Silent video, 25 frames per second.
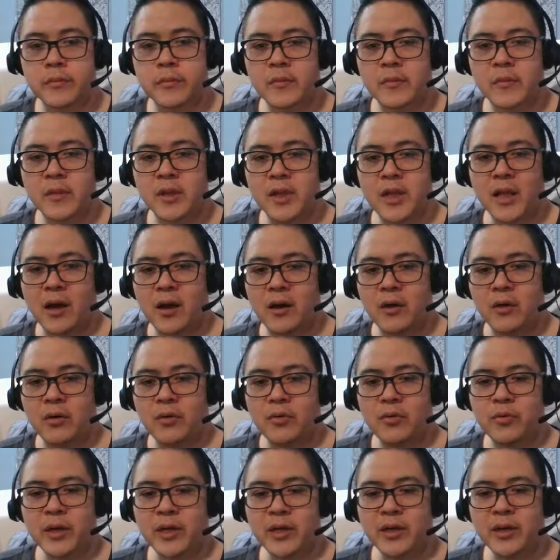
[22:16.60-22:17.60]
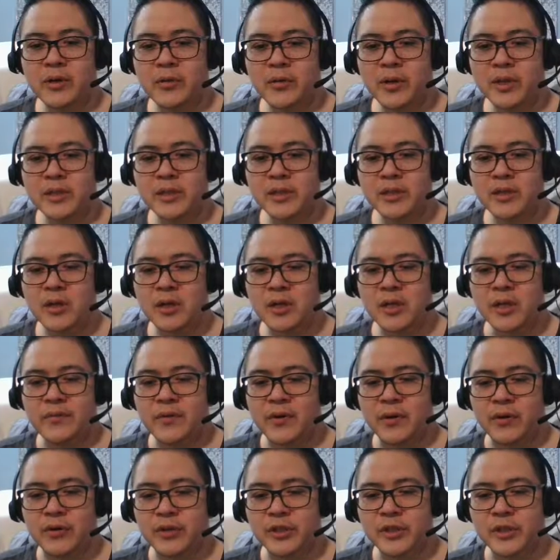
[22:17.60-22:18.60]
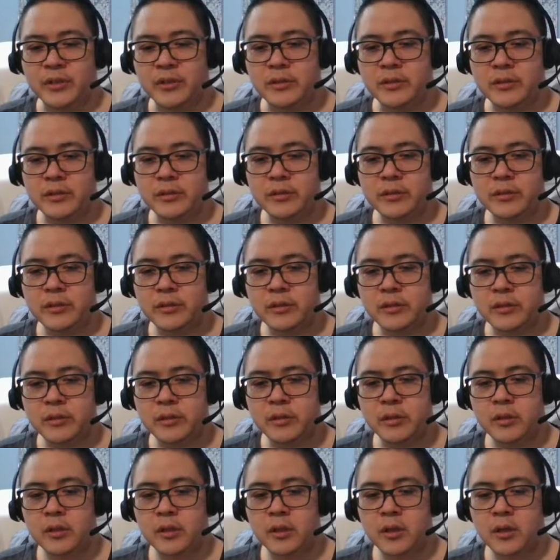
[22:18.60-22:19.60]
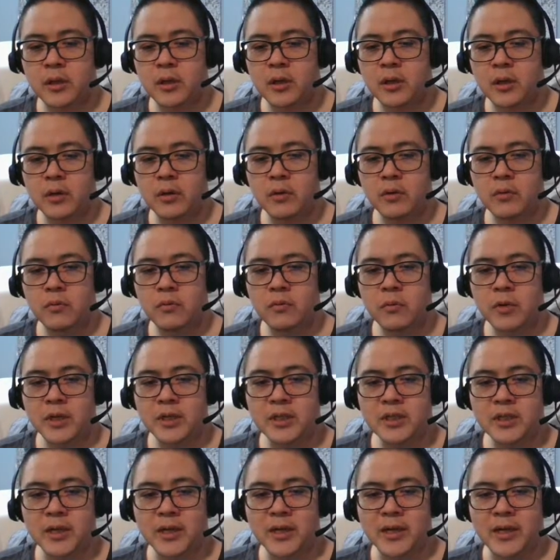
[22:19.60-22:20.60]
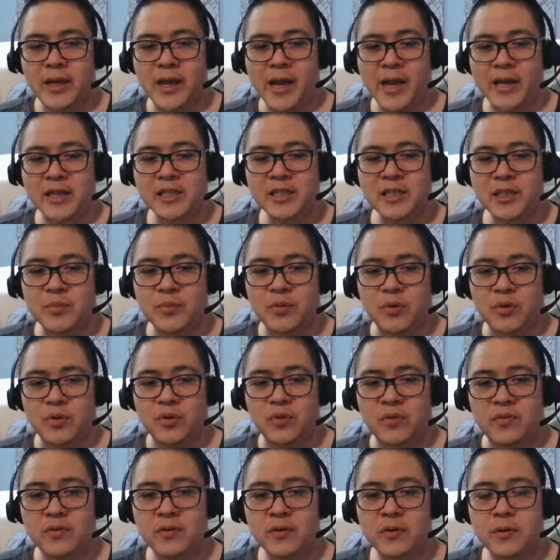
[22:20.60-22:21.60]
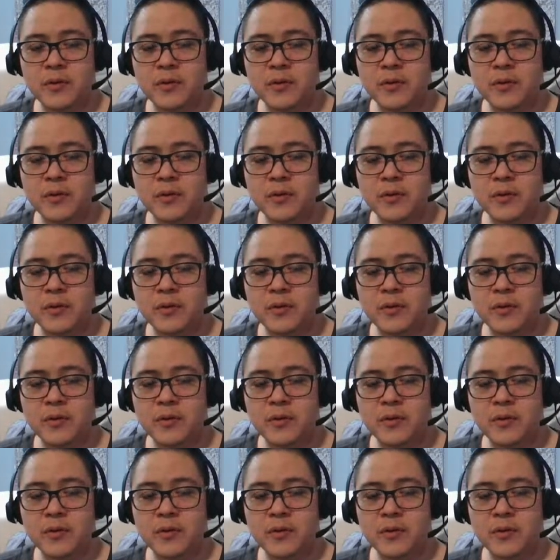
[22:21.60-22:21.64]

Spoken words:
Now, quick question on devotion. What is our next move?